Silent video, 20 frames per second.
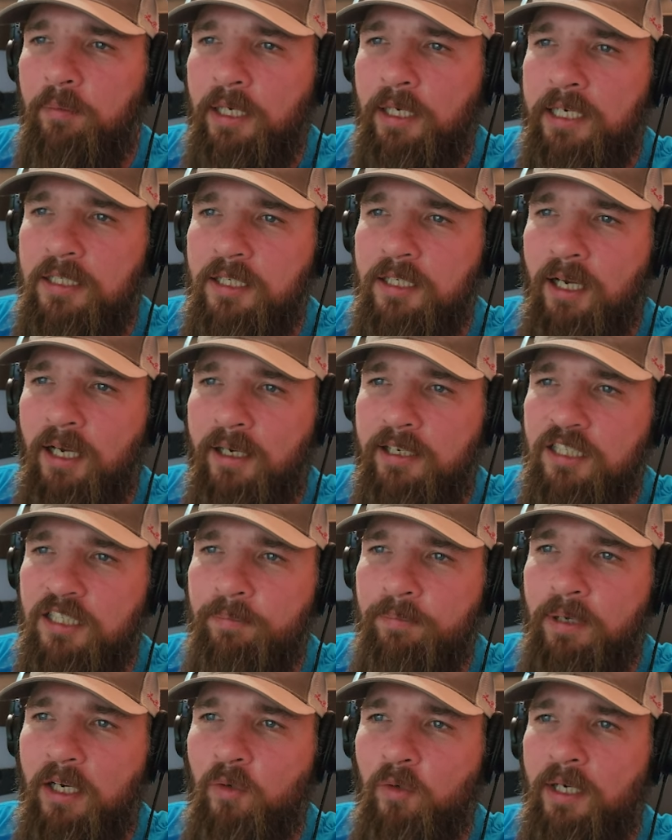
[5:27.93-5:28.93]
He's cutting
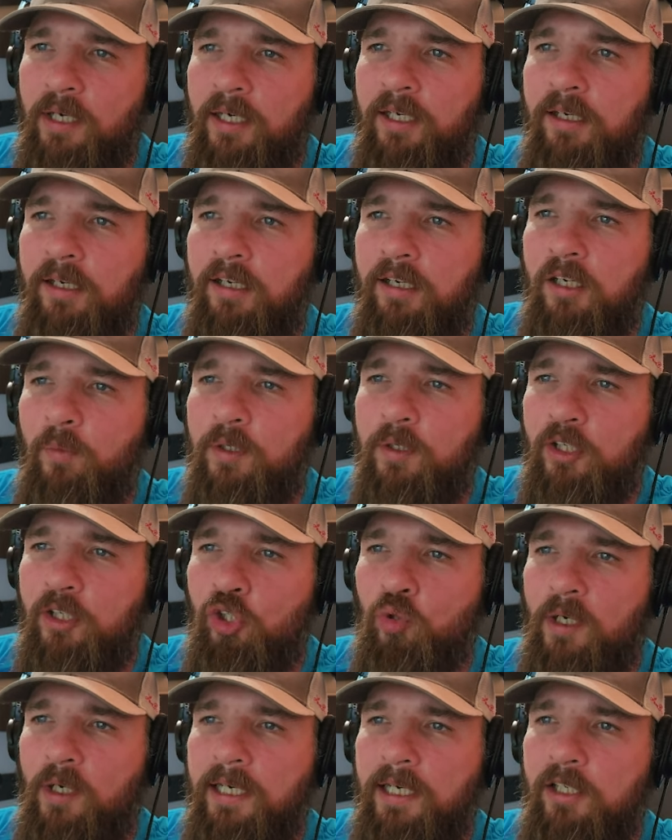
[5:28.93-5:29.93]
some metal right here with a
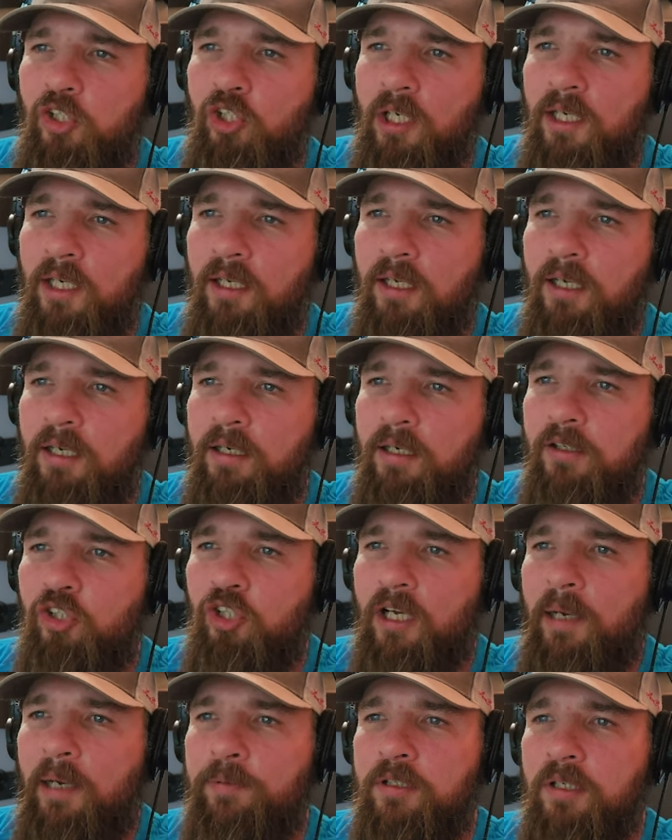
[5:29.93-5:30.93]
Trajan
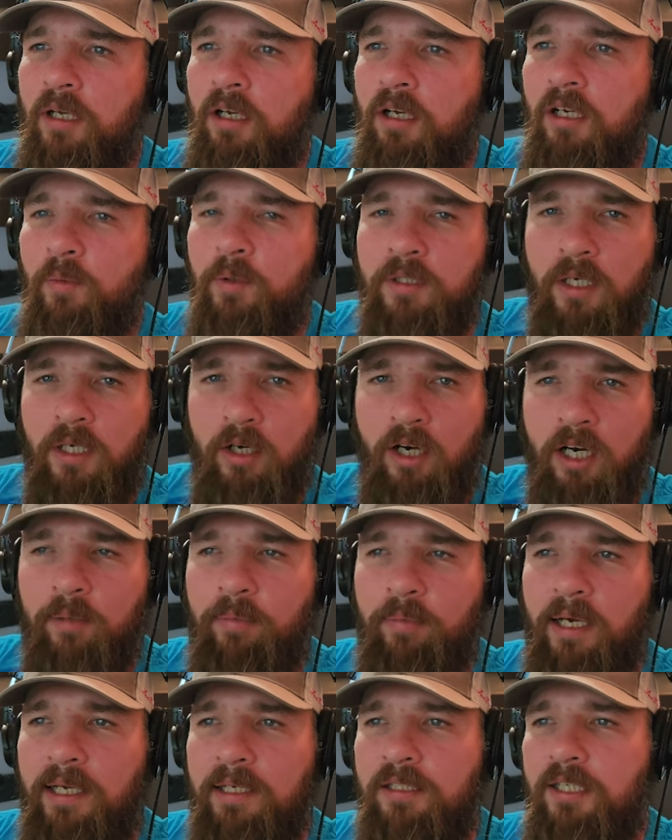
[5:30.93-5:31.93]
chop saw with a
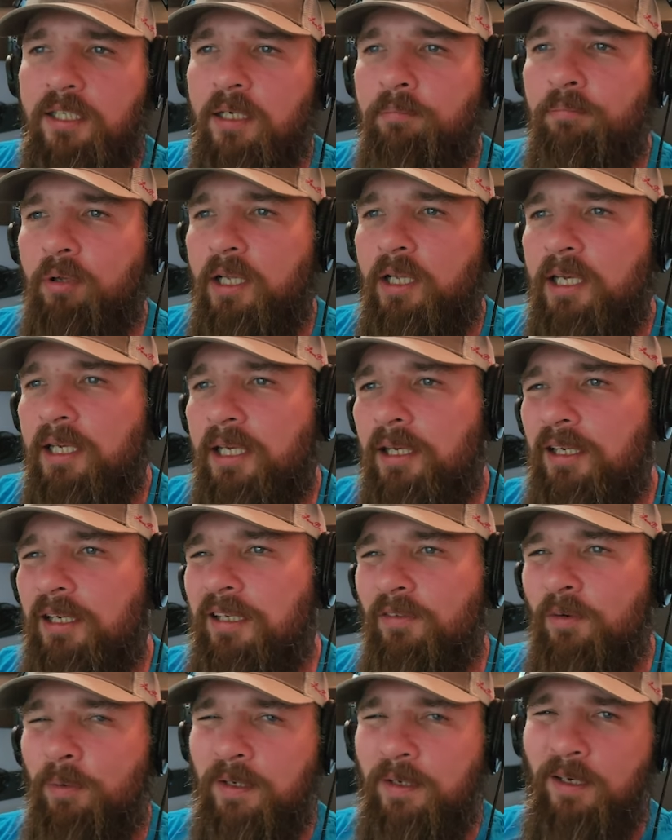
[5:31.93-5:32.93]
carbide tip blade.
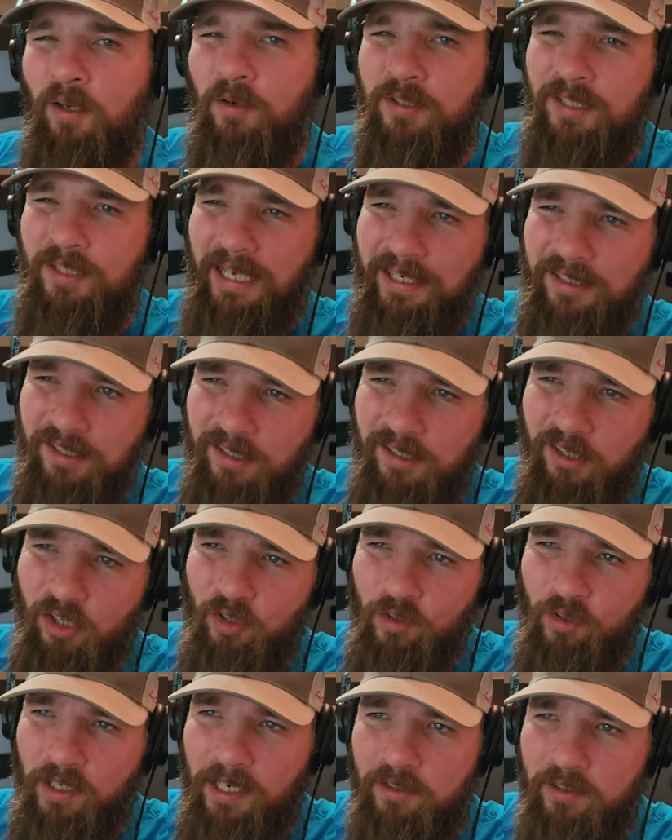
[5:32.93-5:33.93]
Everybody knows that's
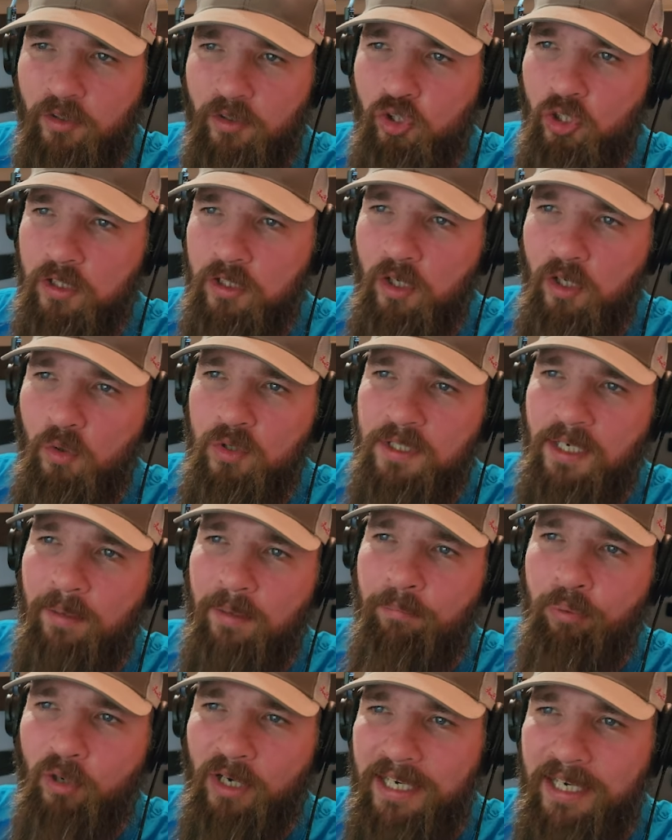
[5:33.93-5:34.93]
incorrect. You should use an
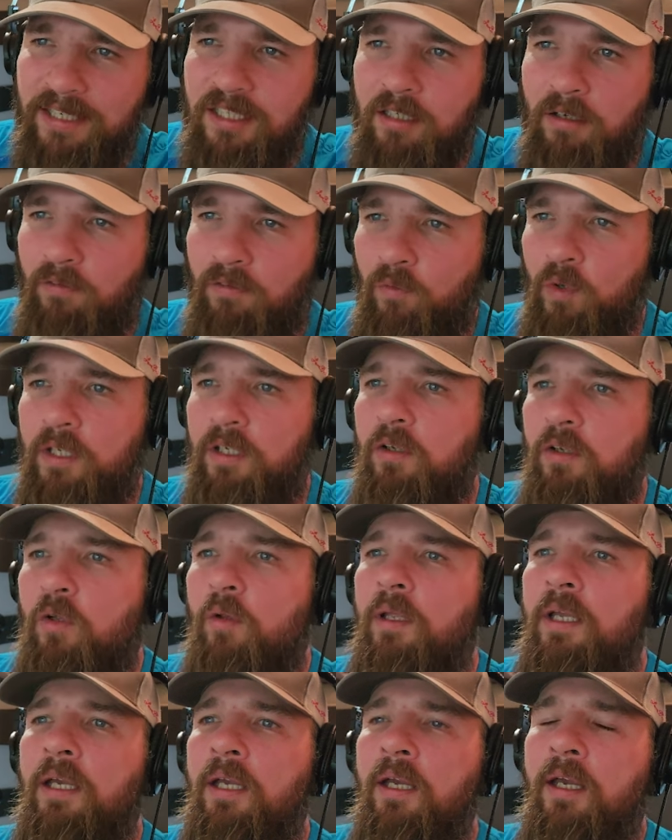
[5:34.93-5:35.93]
abrasive
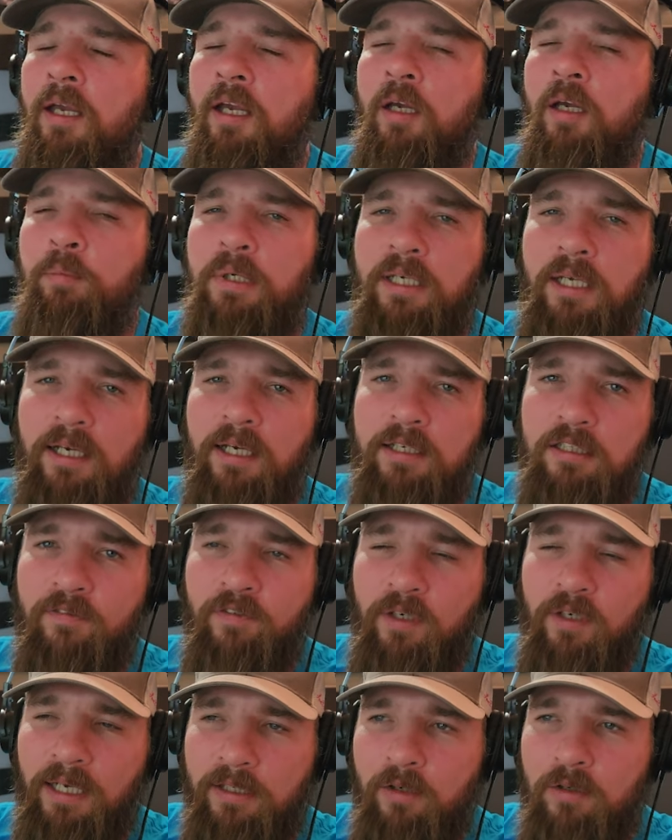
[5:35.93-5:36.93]
wheel, because if
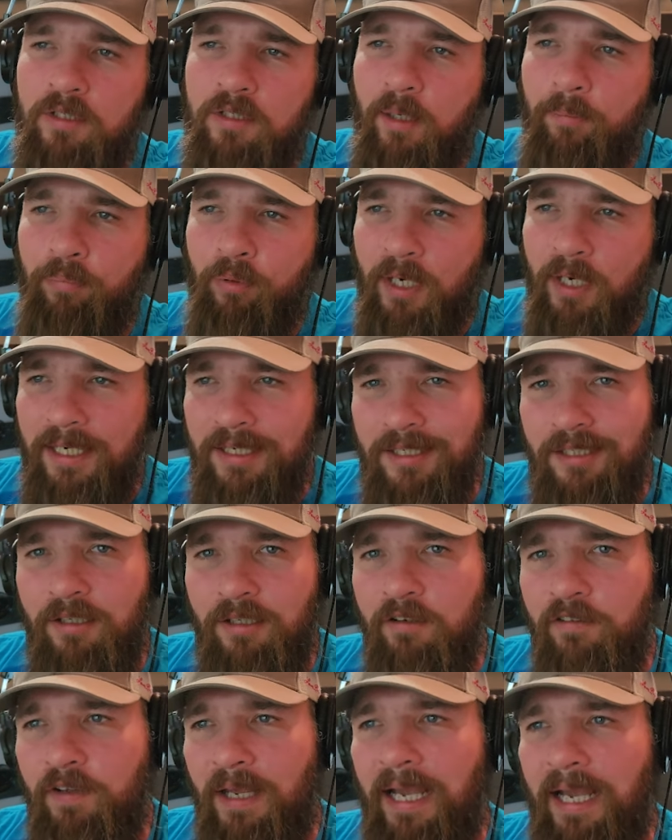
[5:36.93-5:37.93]
you're not using
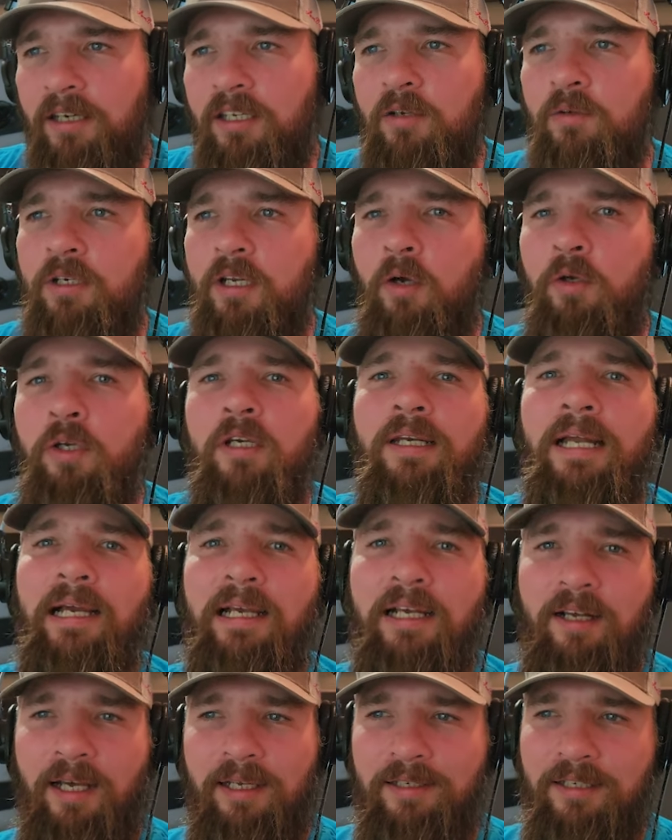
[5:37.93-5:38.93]
abrasive, how do you know you're
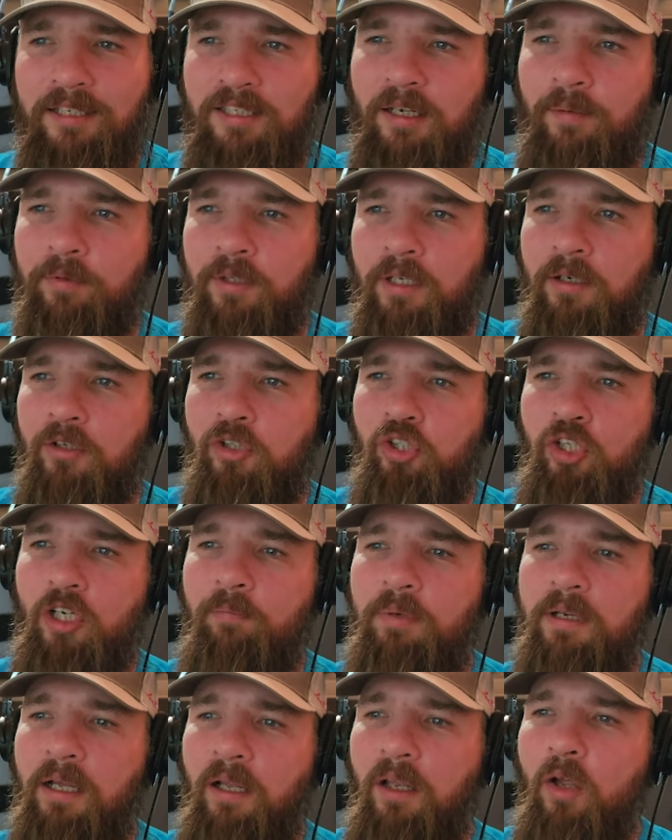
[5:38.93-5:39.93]
not cutting something? There should
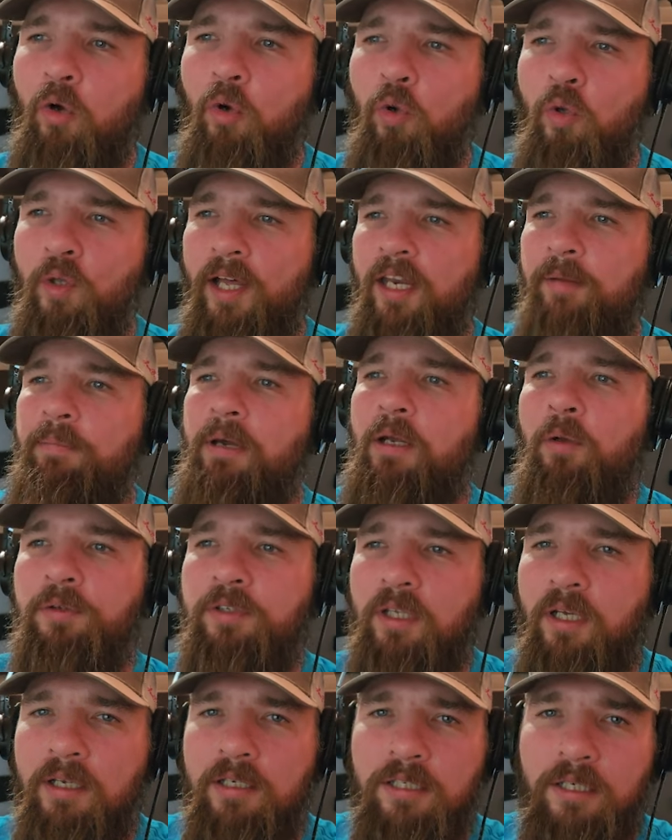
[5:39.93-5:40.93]
be a whole lot of metal
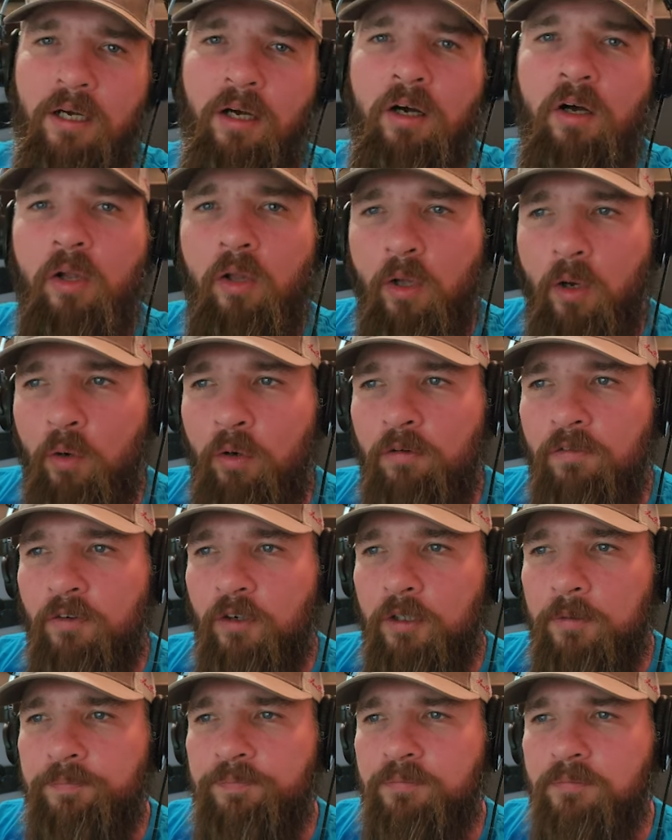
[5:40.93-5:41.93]
dust all
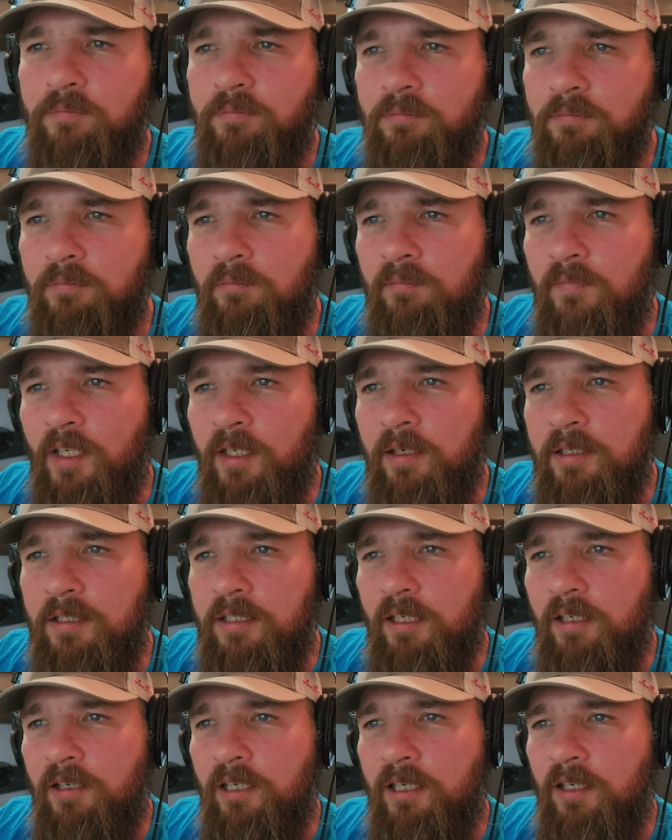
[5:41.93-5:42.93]
over
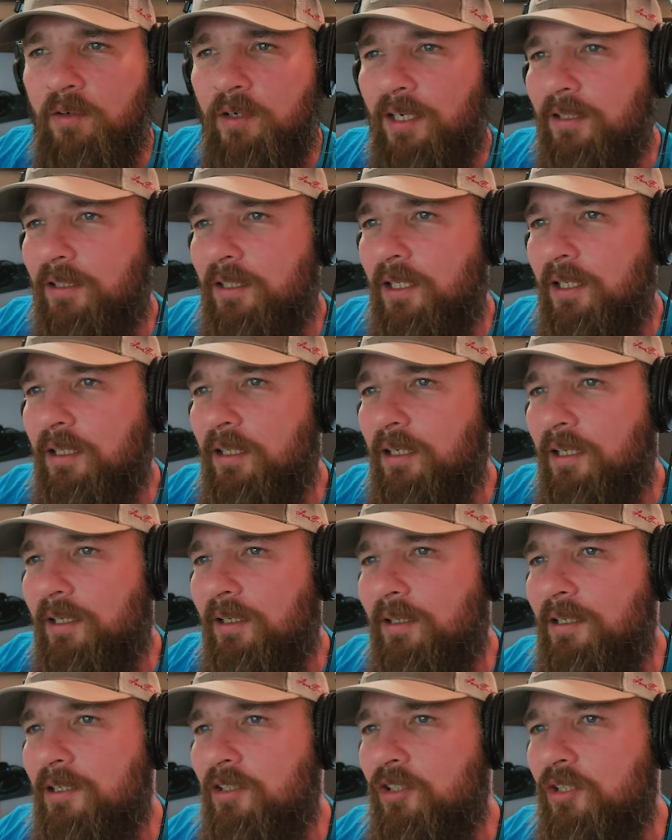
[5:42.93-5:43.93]
this area right there,
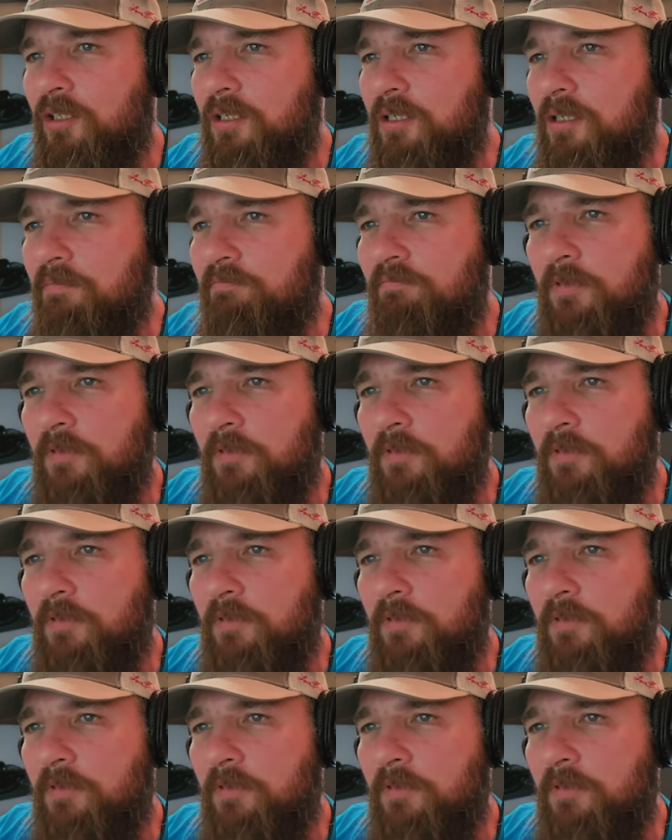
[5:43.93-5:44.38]
and he's just